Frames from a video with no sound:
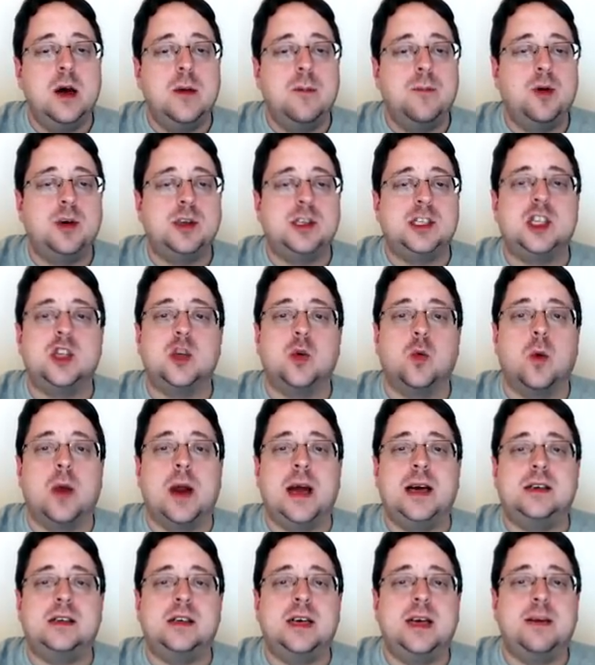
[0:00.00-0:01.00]
puts the
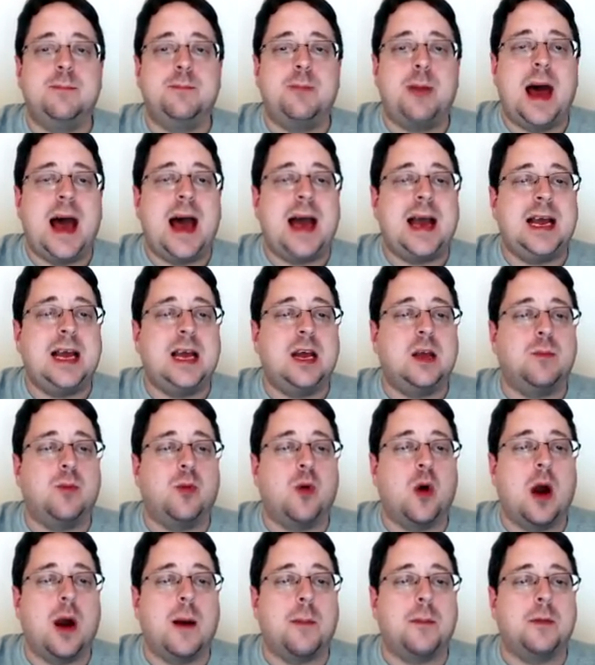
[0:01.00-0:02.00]
railing back in
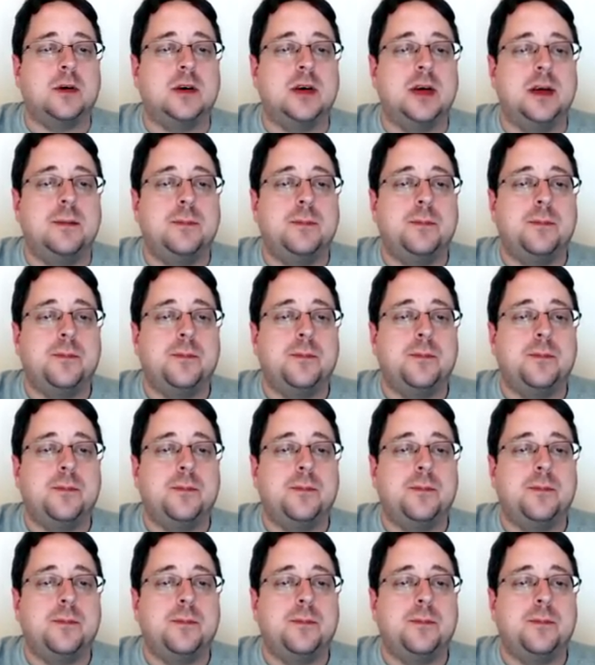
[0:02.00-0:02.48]
properly.